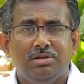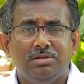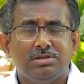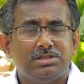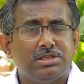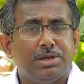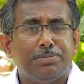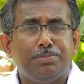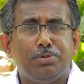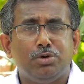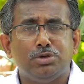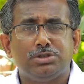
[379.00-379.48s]

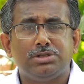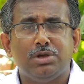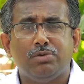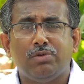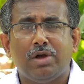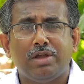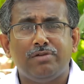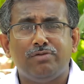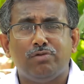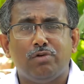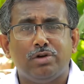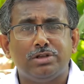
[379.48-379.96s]
Suppose the
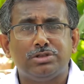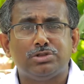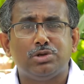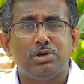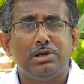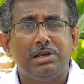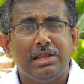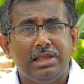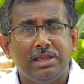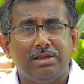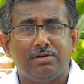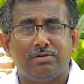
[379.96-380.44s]
wife wants to
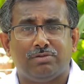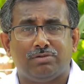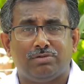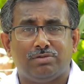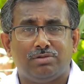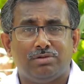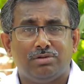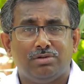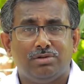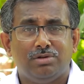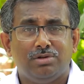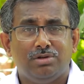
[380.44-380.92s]
leave.
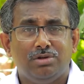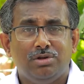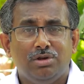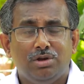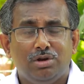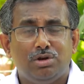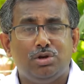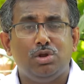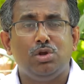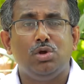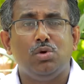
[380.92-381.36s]
Do